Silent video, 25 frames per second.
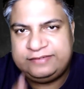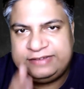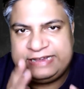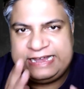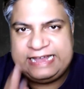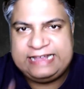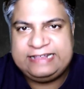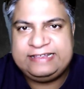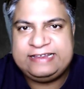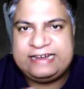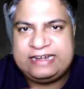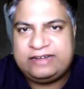
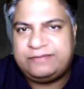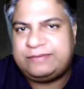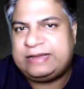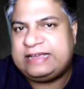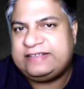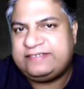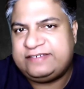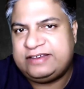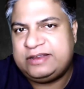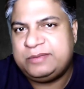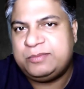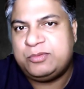Change
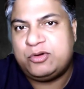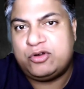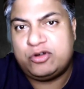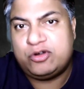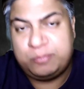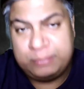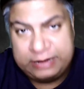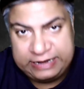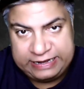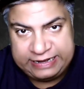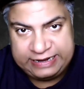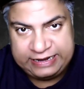Advisory
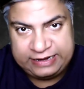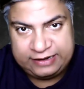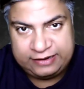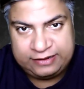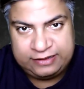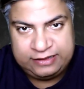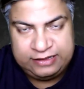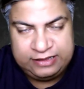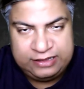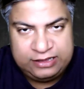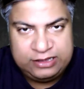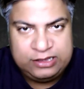Board Meeting.
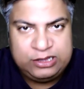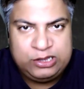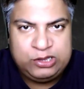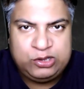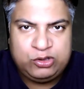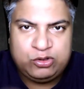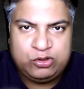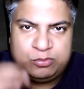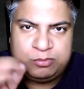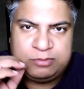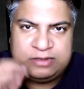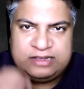
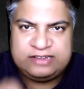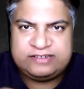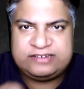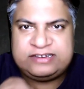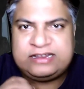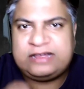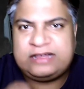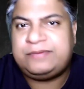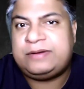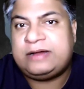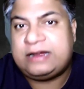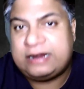You
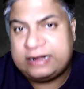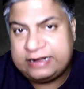must have